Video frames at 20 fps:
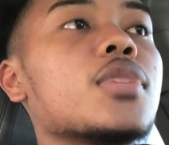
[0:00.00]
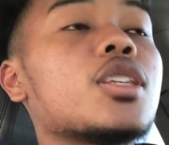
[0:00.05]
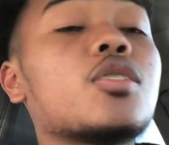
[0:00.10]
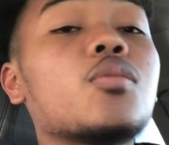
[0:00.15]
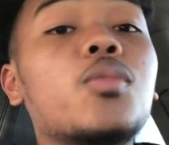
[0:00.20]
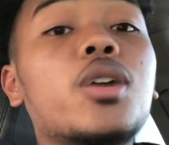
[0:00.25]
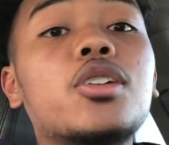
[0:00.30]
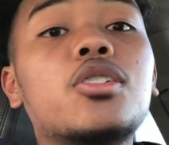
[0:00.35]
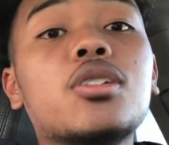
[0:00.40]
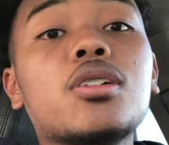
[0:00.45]
So
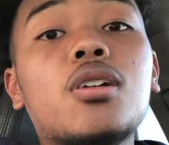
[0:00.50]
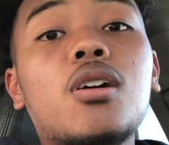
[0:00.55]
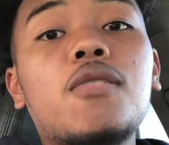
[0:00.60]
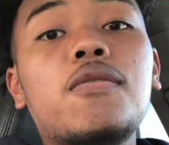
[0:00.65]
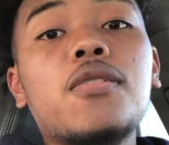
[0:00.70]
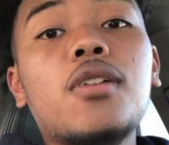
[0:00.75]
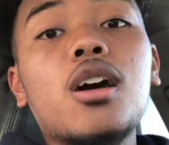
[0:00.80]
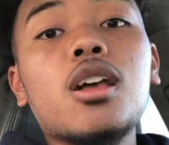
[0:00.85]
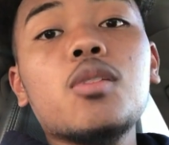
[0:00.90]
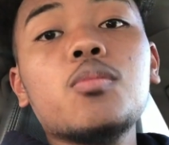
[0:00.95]
make sure you go
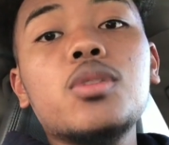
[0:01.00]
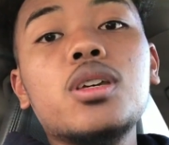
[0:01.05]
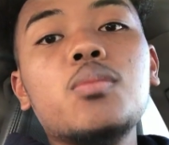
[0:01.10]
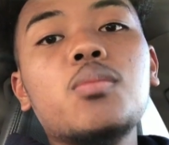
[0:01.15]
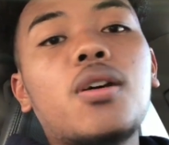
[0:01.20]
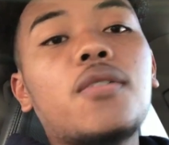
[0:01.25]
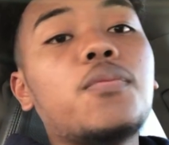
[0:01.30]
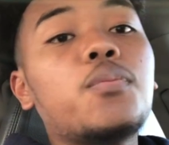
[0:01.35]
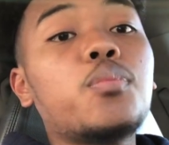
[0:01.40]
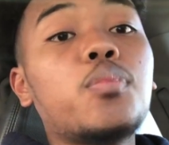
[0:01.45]
follow me,
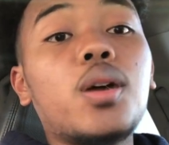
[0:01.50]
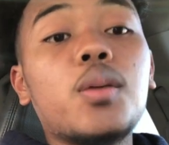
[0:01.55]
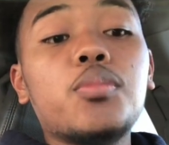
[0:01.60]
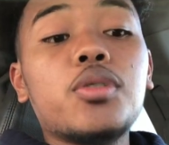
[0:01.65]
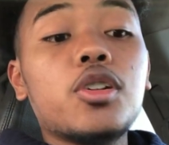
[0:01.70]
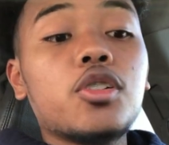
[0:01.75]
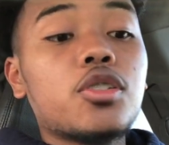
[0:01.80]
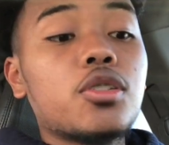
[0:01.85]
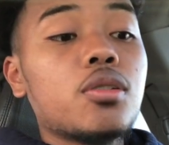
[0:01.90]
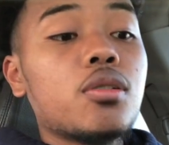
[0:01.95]
my, my
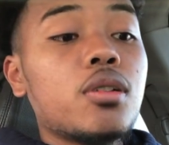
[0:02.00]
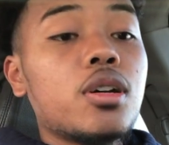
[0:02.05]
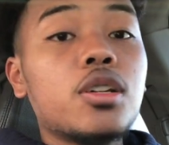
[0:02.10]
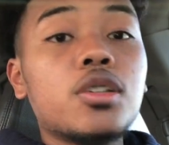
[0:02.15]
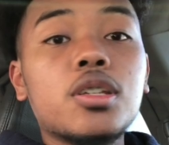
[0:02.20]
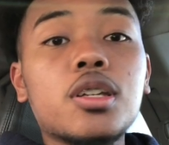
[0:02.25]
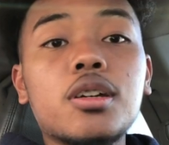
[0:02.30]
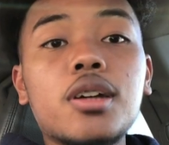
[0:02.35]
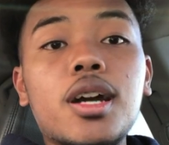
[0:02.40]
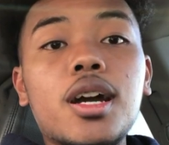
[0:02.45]
personal
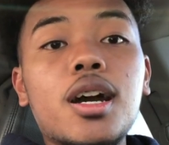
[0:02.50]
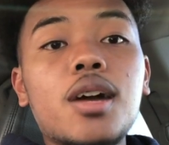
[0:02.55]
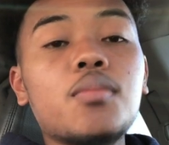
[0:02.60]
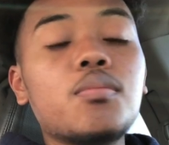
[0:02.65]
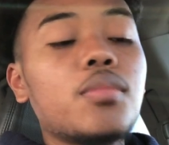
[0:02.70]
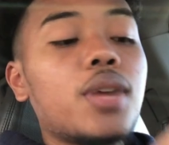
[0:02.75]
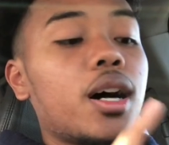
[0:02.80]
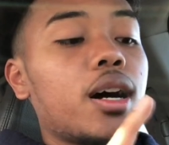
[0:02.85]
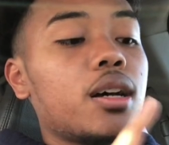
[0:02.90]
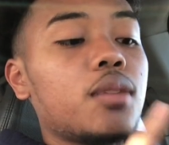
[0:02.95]

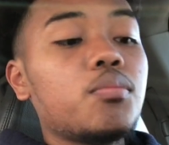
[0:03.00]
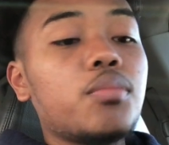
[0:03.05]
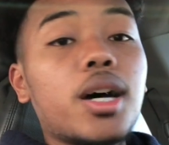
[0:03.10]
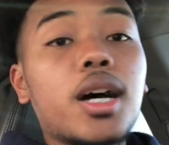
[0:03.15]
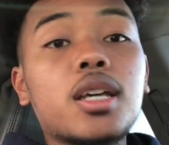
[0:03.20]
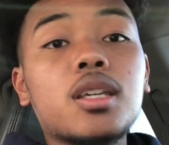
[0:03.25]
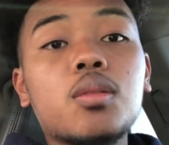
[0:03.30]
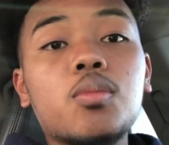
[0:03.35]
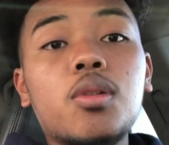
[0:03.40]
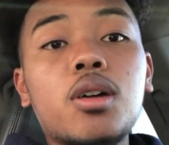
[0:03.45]
Instagram, my
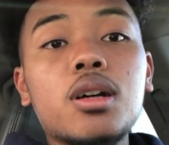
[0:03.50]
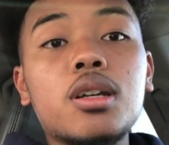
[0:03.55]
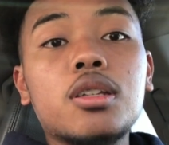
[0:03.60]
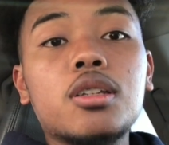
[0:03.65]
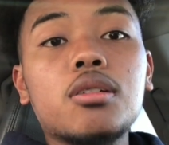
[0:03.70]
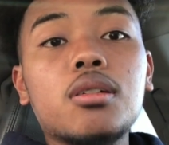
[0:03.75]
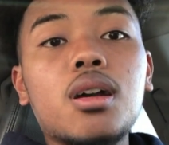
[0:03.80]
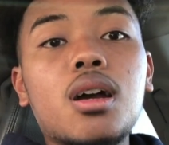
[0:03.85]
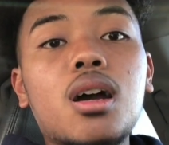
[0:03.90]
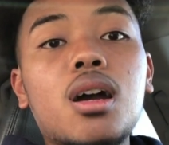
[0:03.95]
basketball
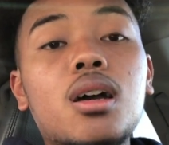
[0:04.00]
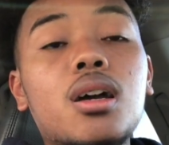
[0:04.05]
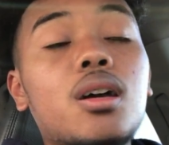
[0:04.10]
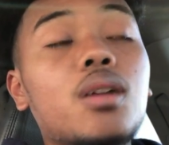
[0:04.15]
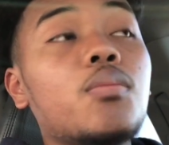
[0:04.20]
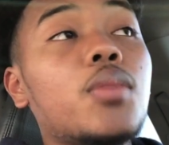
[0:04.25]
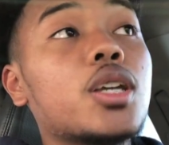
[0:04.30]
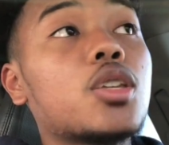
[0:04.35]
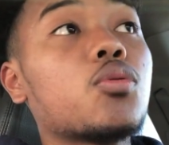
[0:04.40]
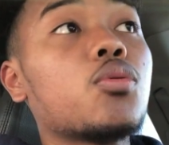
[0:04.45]
Instagram,
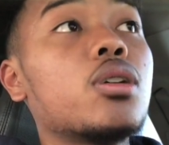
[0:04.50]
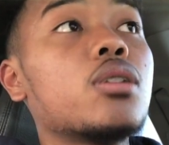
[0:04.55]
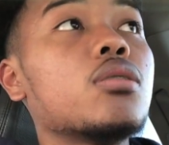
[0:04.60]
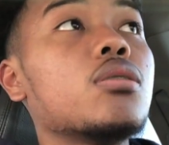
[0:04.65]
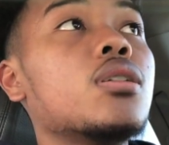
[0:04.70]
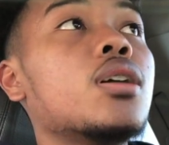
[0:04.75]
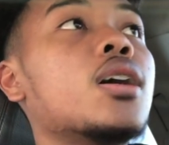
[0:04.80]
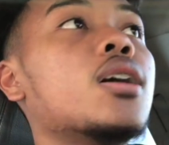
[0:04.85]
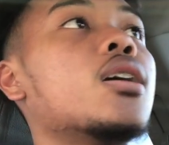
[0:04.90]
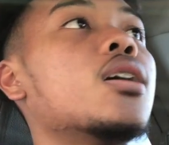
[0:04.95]
and my Twitter.
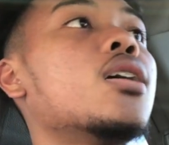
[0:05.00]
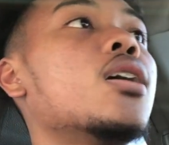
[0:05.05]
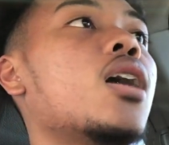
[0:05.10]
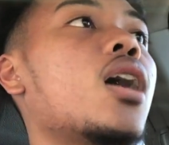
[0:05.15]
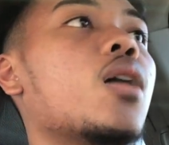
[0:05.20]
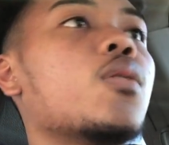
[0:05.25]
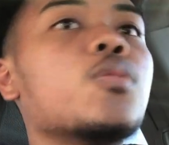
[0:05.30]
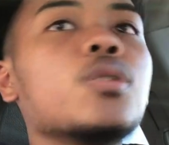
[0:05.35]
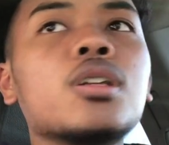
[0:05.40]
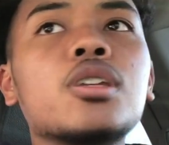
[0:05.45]

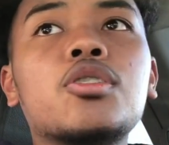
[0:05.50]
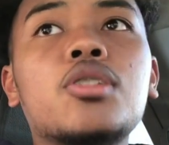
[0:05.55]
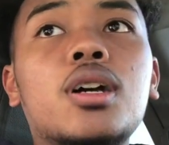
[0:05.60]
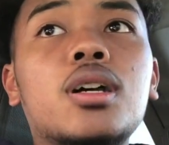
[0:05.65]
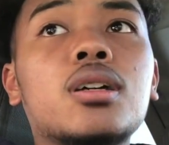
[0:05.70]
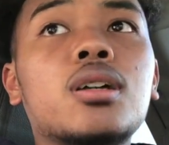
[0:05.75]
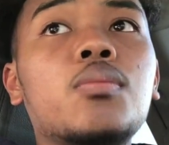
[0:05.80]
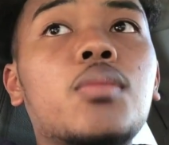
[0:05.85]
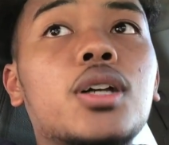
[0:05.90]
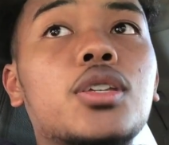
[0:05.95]
I'm really
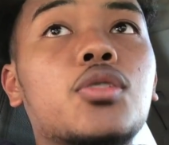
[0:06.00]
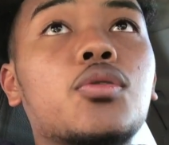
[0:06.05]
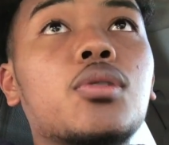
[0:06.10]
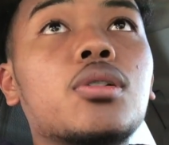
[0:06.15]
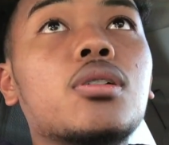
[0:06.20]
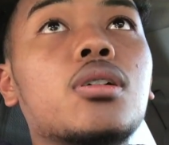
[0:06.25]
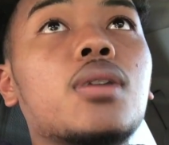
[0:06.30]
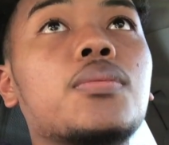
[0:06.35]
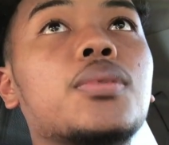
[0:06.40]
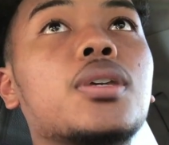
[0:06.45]
trying to get my
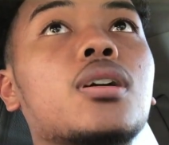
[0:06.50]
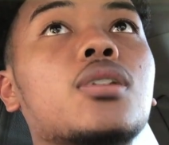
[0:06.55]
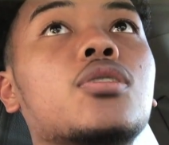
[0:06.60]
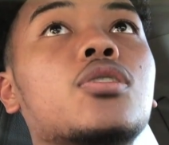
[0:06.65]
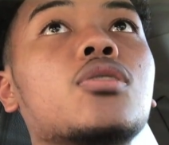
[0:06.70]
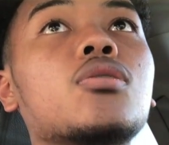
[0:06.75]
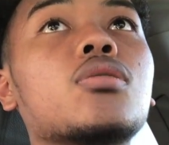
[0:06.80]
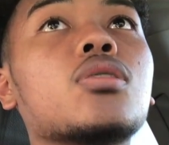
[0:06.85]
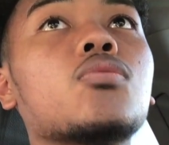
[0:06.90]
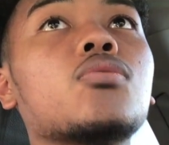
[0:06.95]
Twitter up there
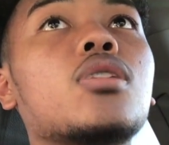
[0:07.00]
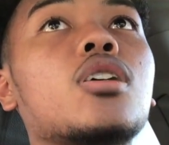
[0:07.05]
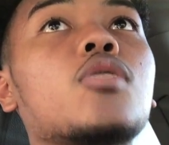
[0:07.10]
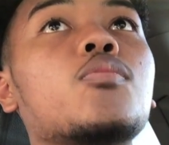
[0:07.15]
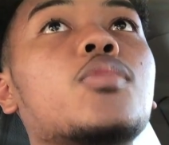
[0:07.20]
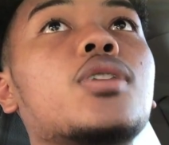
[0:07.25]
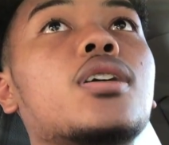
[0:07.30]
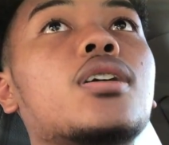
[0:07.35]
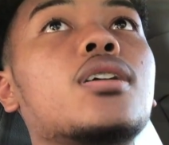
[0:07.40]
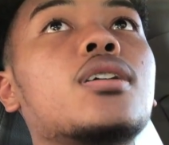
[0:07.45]
too as well,
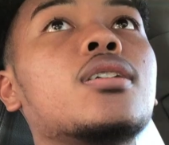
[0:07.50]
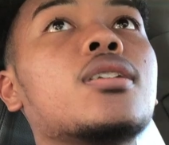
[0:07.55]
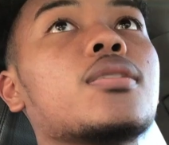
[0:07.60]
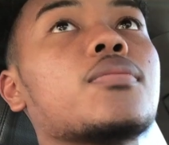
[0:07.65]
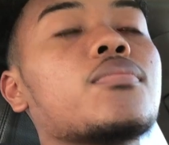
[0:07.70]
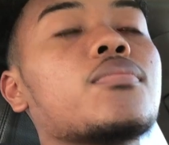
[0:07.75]
man.